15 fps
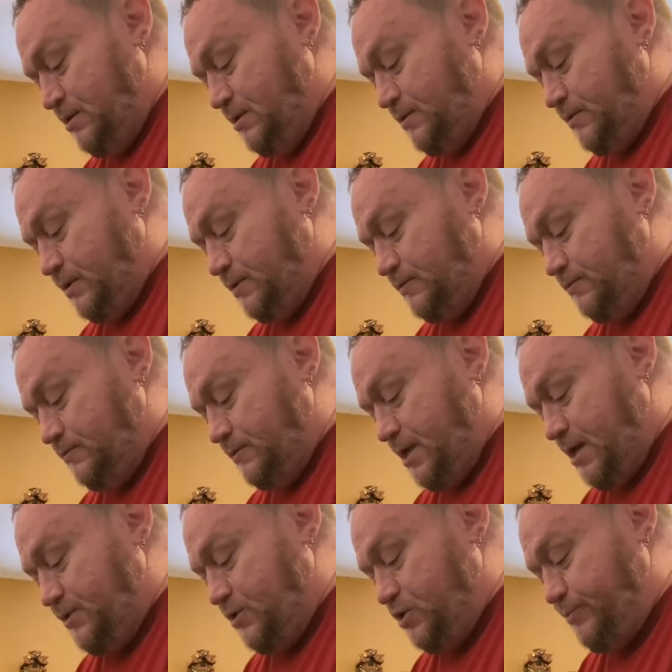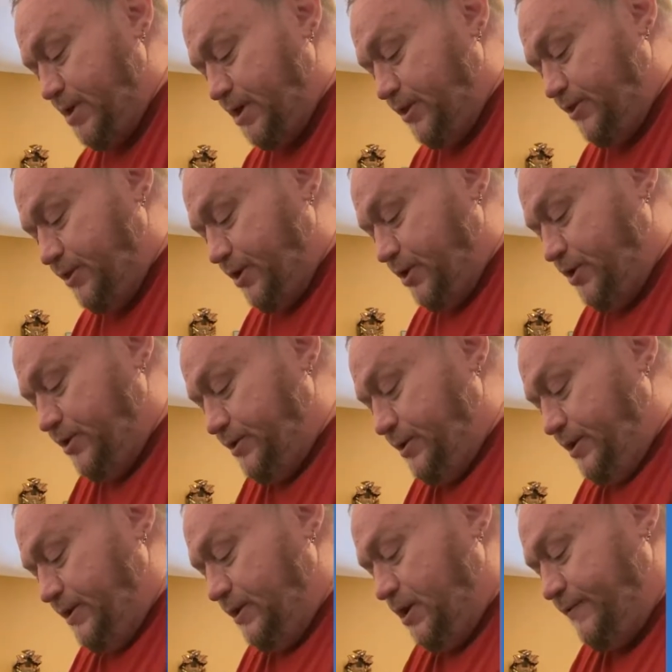so I'll use about 1/3
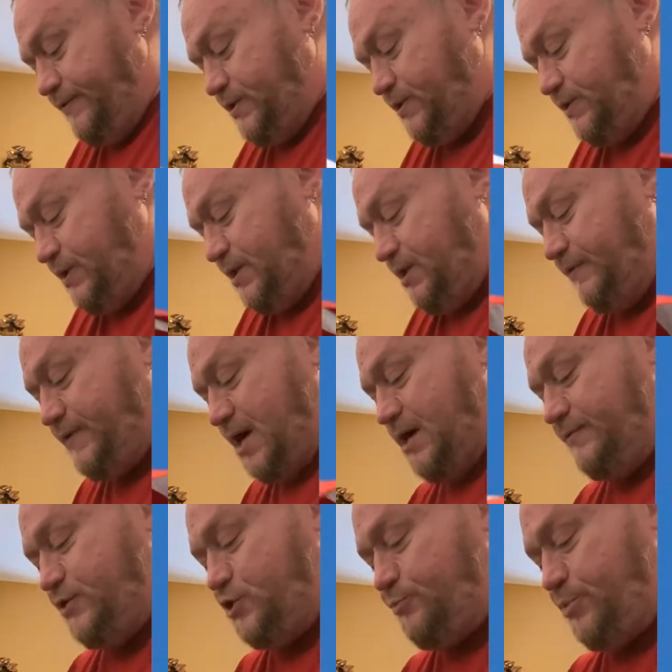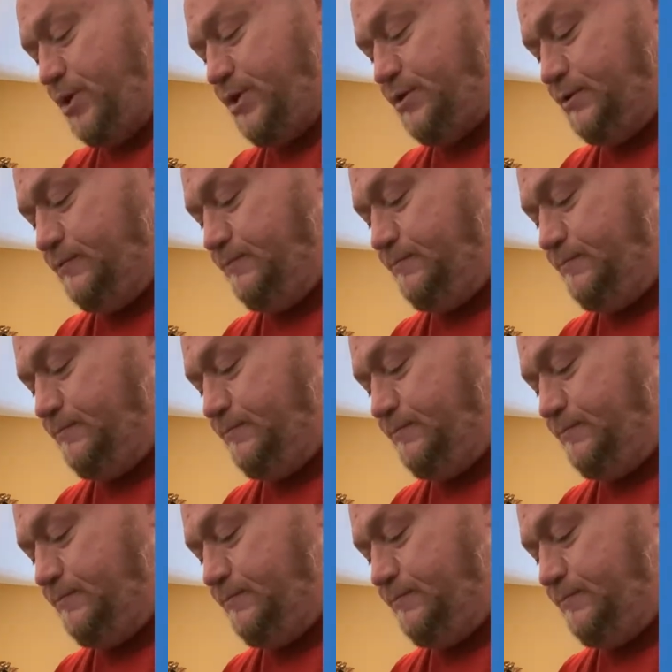of a stick of Irish butter.